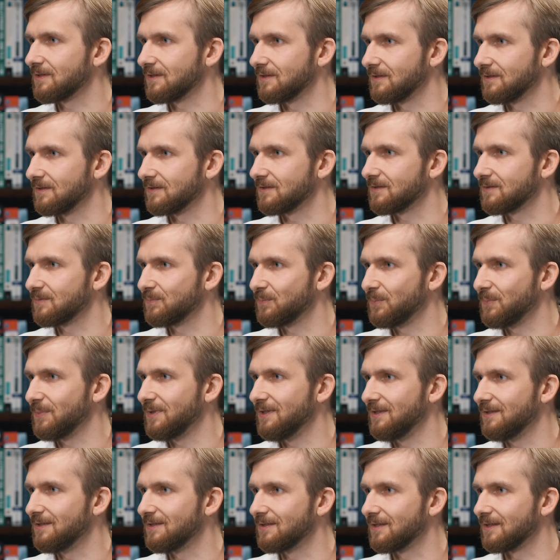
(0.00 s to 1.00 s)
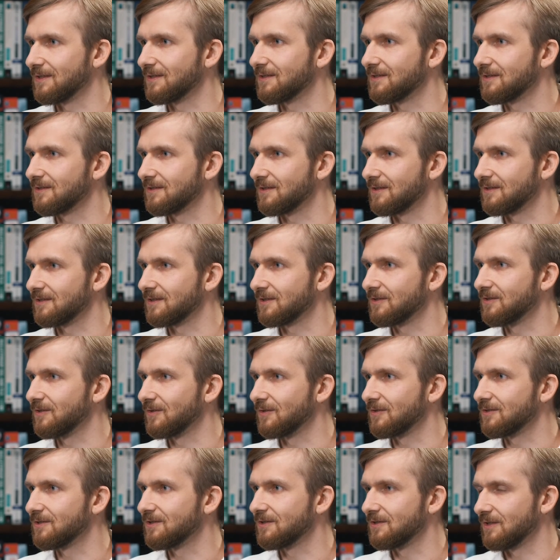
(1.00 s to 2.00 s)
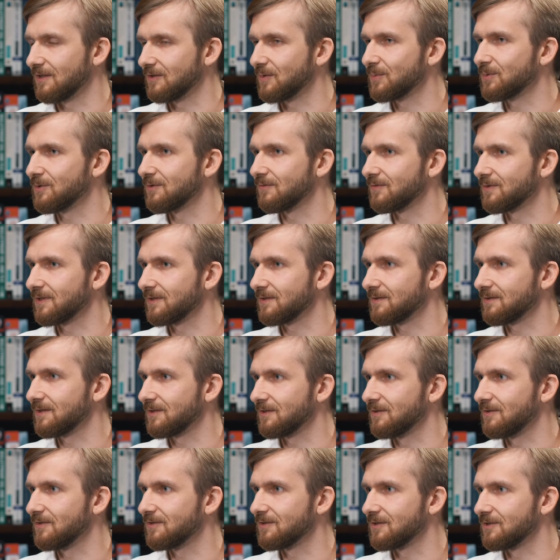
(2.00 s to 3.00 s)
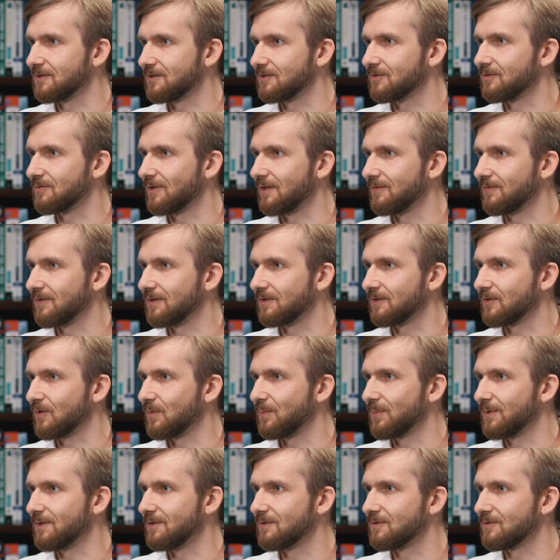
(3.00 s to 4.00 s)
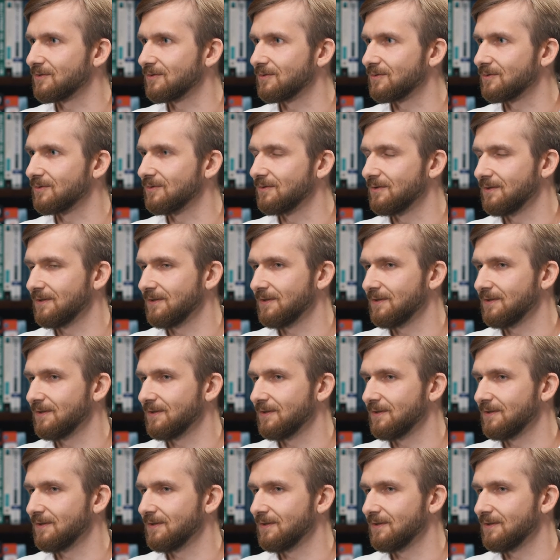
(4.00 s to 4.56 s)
the speed that the adoption of technology is driving companies to